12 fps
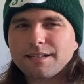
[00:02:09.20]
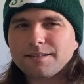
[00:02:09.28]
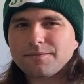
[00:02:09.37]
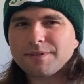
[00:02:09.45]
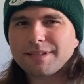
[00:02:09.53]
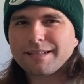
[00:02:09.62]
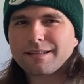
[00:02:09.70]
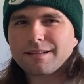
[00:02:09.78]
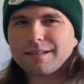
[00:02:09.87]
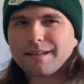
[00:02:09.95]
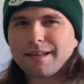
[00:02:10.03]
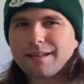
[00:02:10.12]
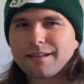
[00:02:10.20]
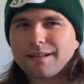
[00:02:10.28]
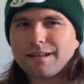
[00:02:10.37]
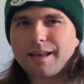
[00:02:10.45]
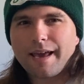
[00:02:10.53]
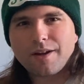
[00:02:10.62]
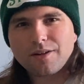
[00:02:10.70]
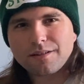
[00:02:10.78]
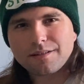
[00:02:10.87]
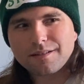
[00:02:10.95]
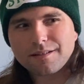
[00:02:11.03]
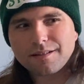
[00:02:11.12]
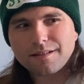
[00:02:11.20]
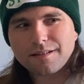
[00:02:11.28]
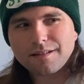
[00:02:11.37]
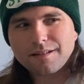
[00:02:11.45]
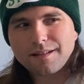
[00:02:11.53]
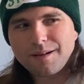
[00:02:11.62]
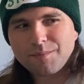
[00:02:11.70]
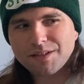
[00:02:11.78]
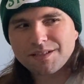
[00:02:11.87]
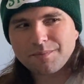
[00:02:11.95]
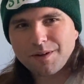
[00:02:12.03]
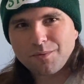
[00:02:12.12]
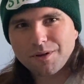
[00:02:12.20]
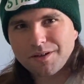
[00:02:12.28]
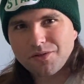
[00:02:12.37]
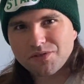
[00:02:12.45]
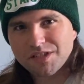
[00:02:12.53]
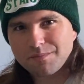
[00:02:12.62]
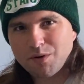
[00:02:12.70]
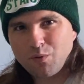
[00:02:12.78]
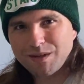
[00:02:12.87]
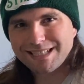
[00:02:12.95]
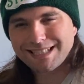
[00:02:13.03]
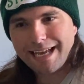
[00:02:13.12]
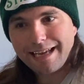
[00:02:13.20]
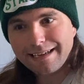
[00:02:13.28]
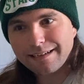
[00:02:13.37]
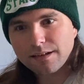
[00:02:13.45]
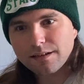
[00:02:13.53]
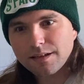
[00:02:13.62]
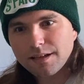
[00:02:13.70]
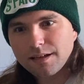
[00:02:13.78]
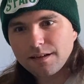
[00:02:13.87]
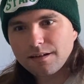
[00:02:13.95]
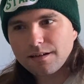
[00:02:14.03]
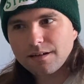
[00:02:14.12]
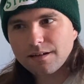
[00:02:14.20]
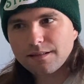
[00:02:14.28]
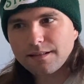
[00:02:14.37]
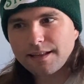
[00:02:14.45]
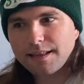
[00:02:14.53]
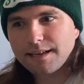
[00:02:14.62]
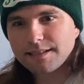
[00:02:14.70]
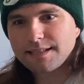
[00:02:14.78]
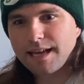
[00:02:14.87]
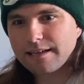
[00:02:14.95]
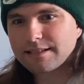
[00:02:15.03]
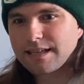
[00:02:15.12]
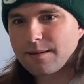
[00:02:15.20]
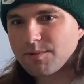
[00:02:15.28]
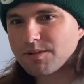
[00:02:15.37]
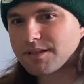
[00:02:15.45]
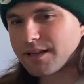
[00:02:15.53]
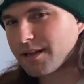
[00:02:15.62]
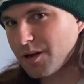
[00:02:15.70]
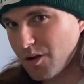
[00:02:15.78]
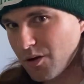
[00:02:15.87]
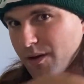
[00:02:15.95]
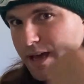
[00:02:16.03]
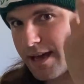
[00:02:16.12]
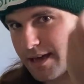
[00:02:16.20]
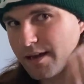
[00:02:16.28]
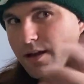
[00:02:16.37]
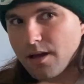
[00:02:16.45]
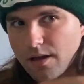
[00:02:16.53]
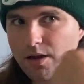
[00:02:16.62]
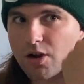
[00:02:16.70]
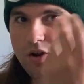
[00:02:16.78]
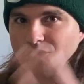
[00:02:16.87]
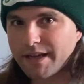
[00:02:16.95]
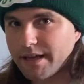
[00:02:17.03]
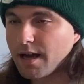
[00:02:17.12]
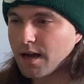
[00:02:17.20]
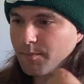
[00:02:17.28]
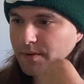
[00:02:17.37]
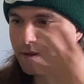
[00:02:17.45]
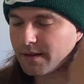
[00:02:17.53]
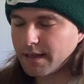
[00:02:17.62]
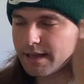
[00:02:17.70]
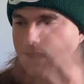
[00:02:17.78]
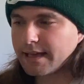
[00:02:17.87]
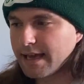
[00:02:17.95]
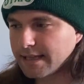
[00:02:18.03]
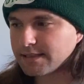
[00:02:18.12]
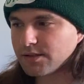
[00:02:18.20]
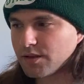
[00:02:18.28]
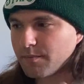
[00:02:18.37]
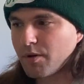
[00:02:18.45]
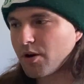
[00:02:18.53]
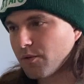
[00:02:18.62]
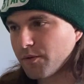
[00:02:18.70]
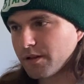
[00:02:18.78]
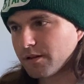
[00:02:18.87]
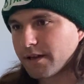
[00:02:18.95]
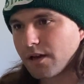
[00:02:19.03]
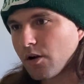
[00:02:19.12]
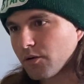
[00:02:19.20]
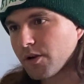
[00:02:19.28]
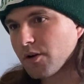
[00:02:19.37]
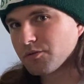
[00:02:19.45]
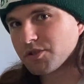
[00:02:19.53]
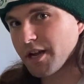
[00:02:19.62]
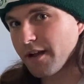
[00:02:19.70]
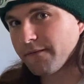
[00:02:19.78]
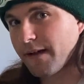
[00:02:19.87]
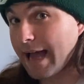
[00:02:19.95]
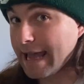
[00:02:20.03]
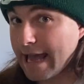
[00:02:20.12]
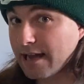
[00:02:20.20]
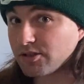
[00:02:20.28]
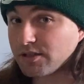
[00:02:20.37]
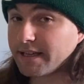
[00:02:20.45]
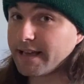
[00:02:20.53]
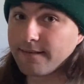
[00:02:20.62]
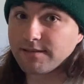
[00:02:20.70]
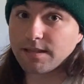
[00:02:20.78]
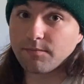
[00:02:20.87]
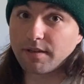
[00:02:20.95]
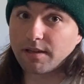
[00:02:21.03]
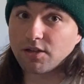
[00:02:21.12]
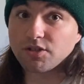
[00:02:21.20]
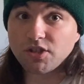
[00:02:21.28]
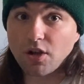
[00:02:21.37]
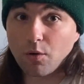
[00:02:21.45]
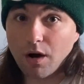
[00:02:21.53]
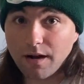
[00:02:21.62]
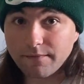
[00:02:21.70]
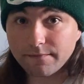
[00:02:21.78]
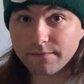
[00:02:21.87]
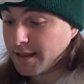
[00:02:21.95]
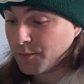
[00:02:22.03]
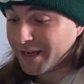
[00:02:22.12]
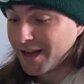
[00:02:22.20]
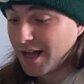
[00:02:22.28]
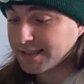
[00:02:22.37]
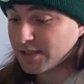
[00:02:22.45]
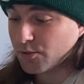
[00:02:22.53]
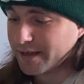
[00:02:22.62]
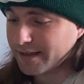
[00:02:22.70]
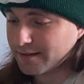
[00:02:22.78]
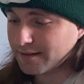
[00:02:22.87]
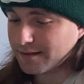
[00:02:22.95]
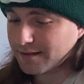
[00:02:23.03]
didn't really care that much about what Kojima was saying. Like, that entire time I was like, okay, hurry up. Get to the part where you're like, oh no, Geoff, I actually have something to show off. And then we got to it,